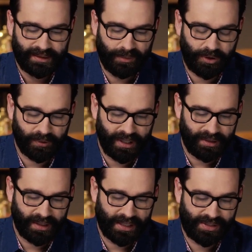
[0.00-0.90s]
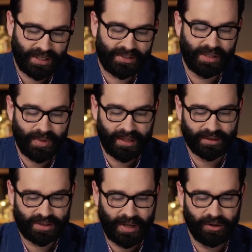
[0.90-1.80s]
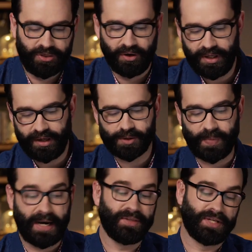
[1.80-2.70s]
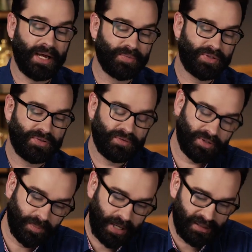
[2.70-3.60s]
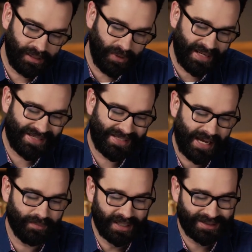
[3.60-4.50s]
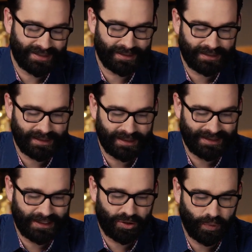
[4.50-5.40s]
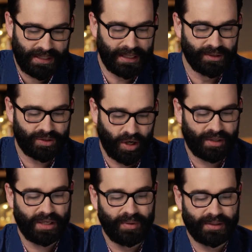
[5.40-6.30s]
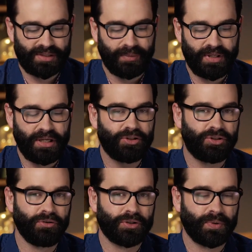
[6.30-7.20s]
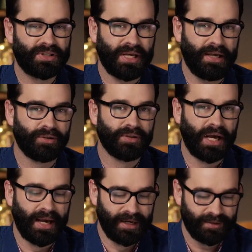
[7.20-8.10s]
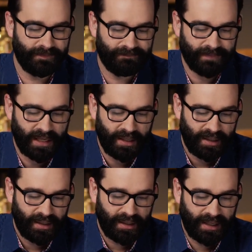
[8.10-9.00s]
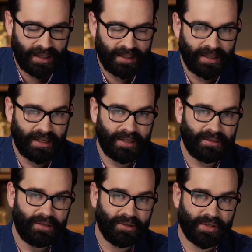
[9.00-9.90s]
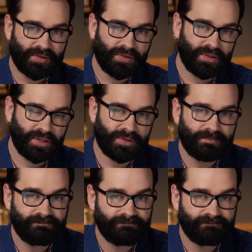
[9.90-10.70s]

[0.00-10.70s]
Number three, uh, 60 Minutes, about 30 years behind the times, apparently ran a segment this weekend talking about some of the issues with Title IX. And uh, here it is. Listen to this.